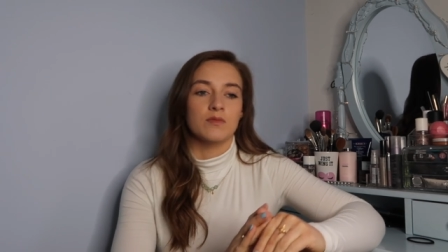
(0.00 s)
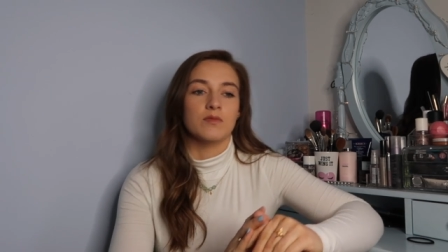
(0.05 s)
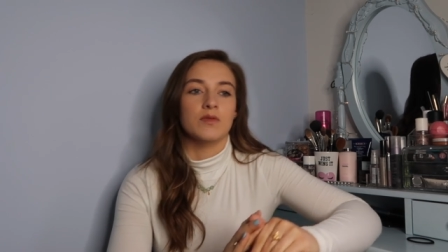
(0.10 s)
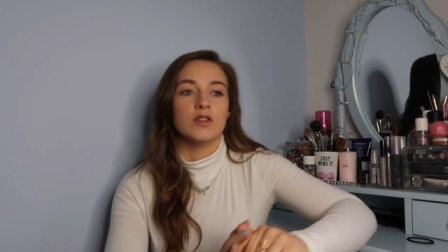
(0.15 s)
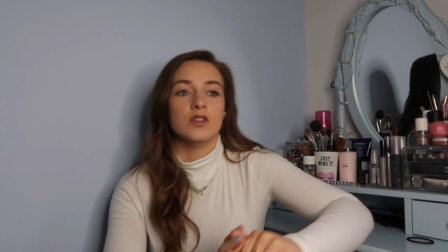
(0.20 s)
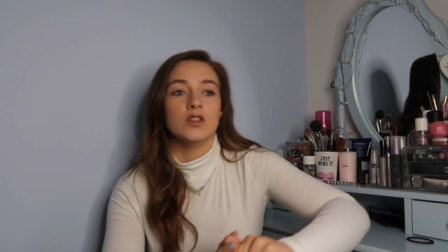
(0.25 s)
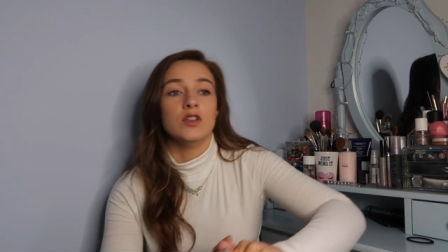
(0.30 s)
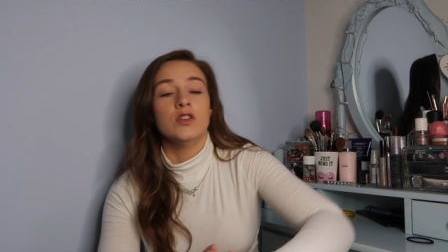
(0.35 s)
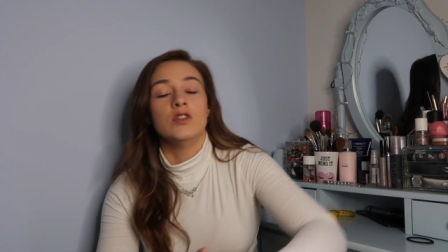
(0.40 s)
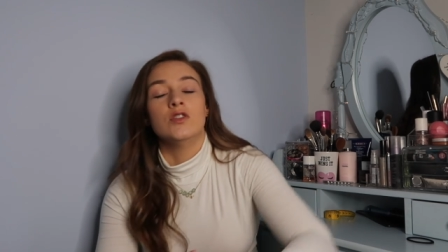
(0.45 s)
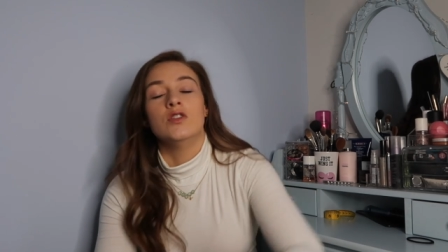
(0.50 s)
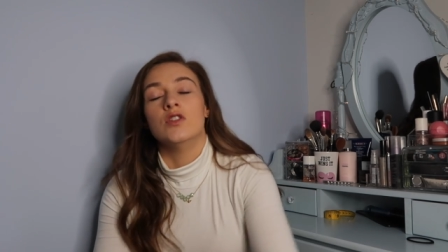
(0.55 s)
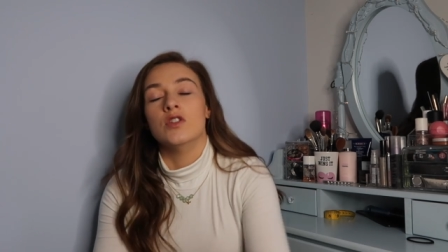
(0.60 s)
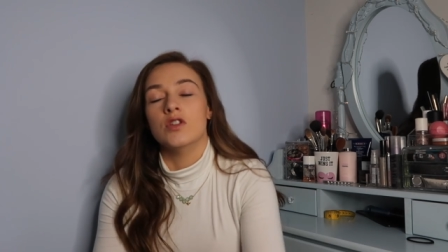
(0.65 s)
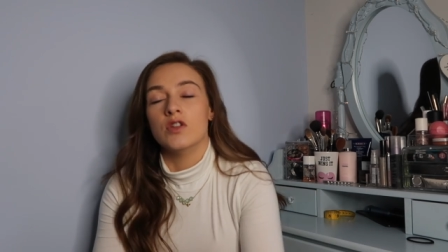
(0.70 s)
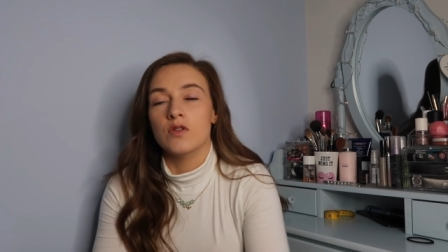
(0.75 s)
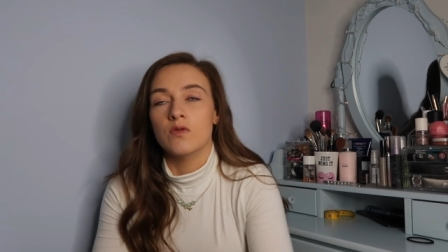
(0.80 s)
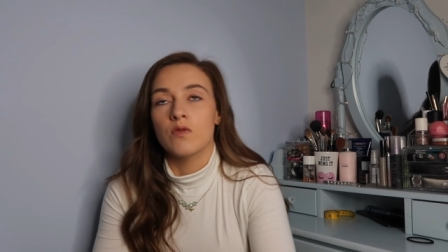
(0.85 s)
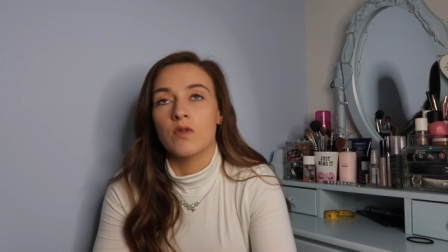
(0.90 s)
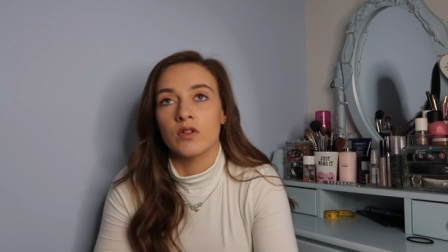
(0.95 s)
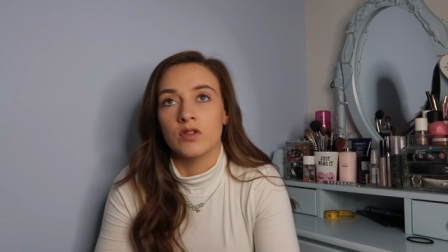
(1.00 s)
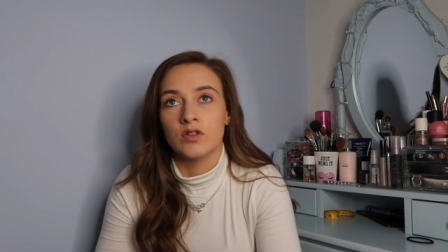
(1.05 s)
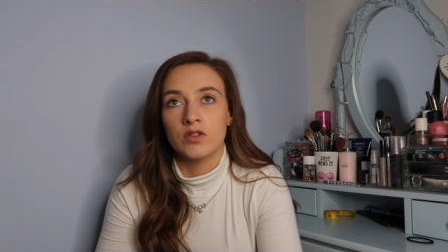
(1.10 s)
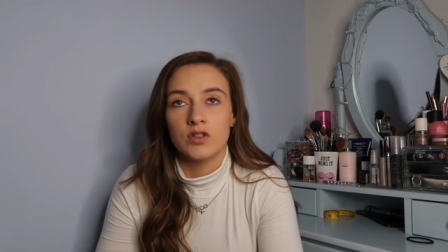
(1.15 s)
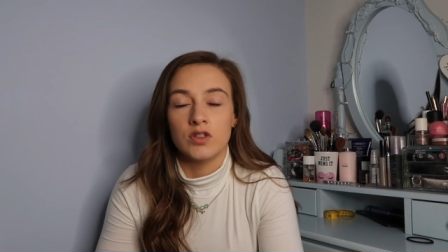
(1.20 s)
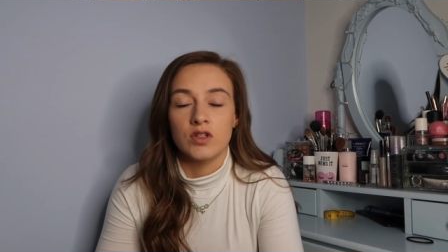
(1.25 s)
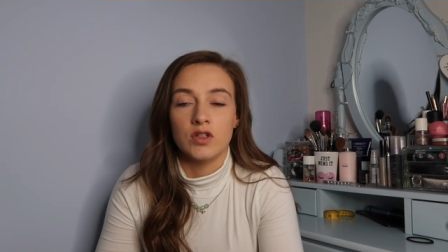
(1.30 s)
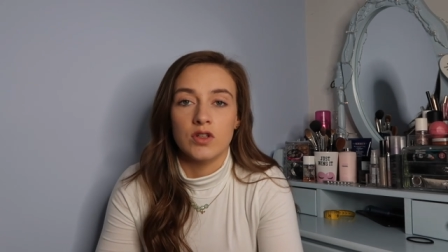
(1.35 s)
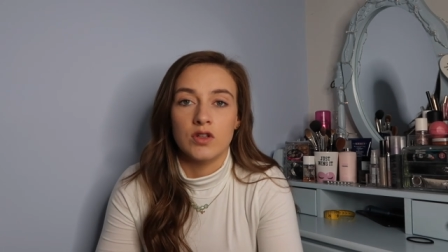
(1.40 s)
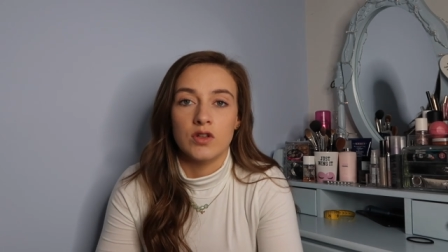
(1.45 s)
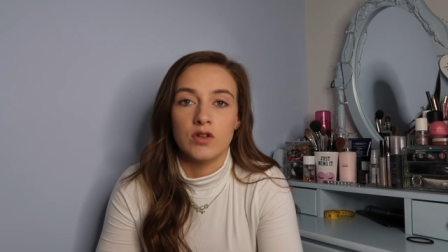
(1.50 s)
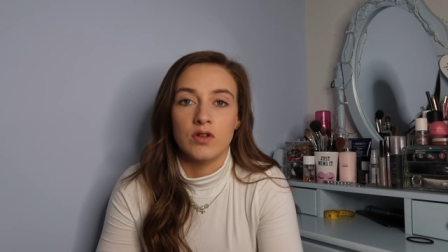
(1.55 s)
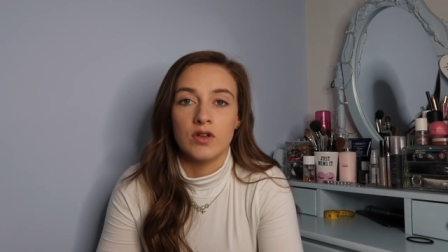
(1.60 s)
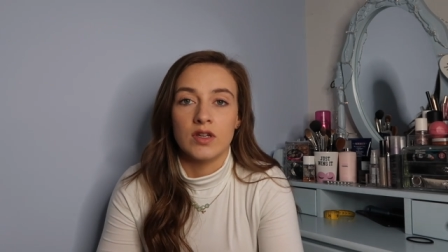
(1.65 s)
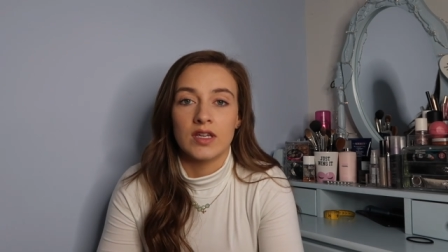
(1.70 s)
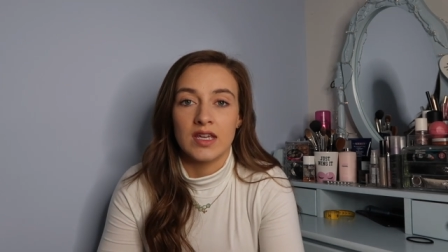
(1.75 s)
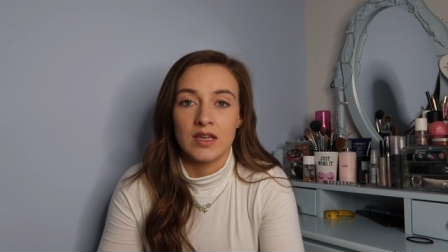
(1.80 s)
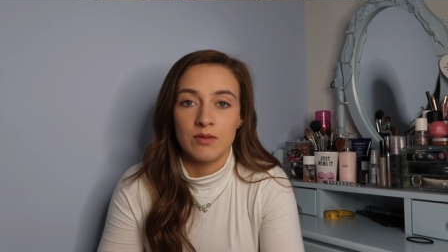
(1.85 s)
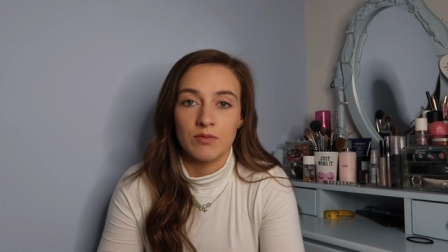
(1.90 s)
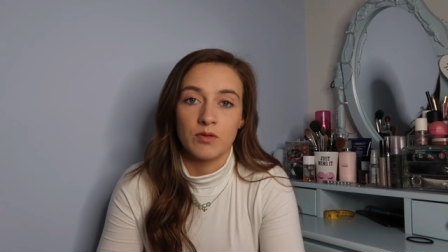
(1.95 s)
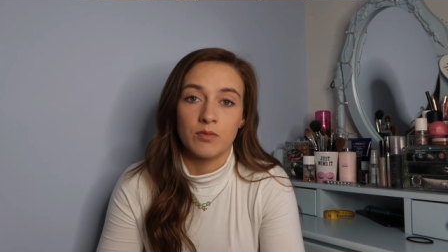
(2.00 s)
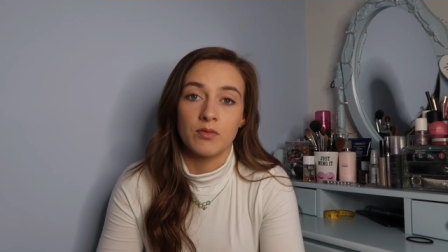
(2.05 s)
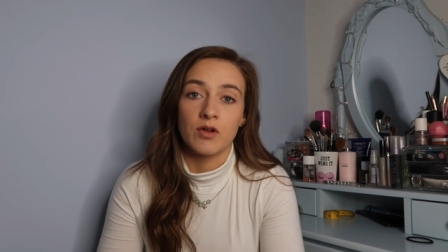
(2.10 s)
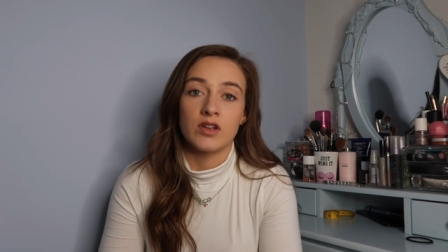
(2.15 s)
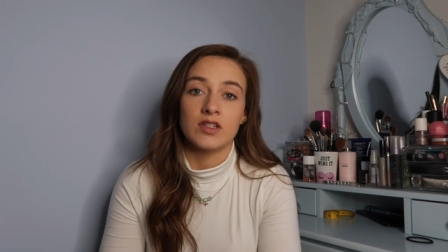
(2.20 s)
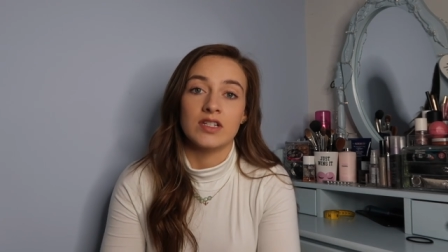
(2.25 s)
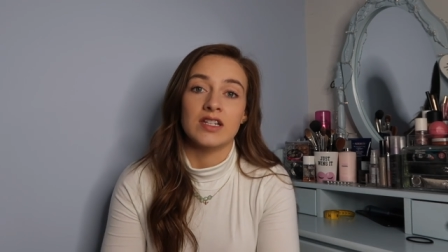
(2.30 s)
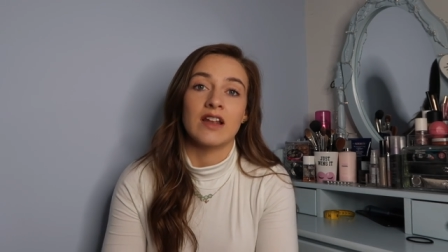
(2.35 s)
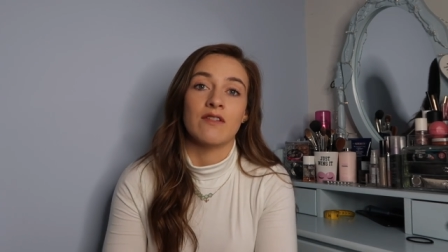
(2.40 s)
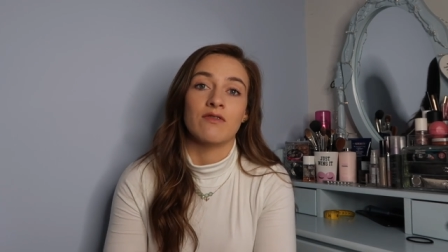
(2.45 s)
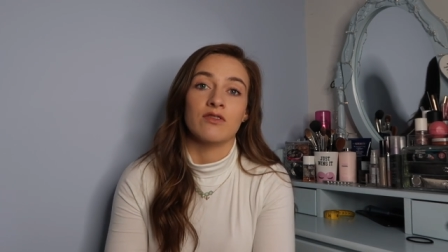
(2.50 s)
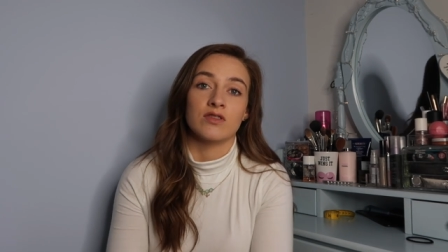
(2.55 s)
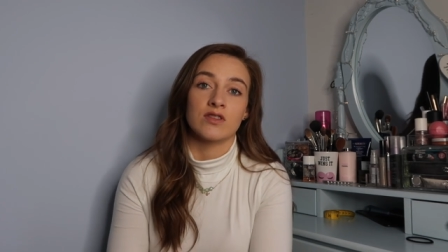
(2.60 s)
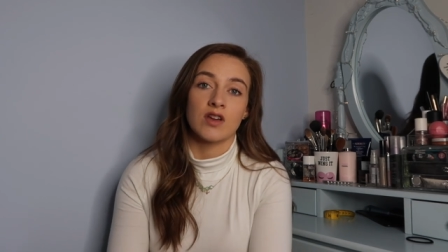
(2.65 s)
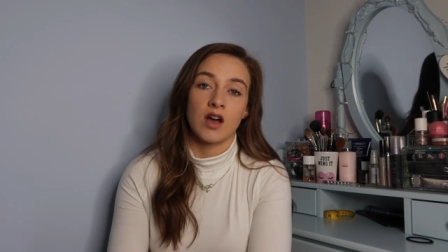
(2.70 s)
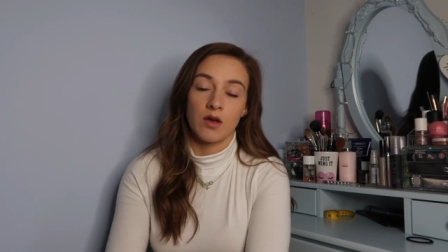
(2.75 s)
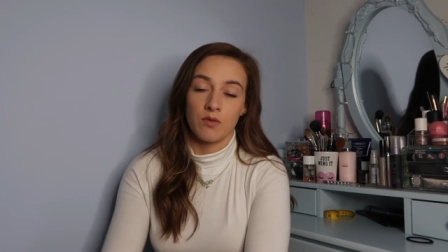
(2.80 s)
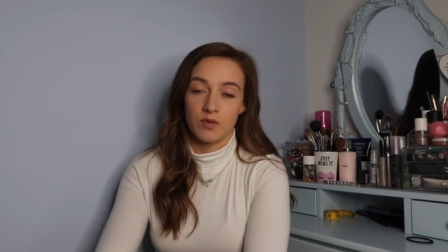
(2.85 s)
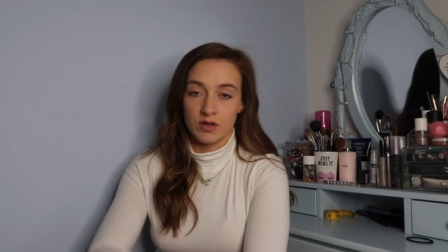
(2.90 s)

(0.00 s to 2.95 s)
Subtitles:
But you do want to keep your protein levels high,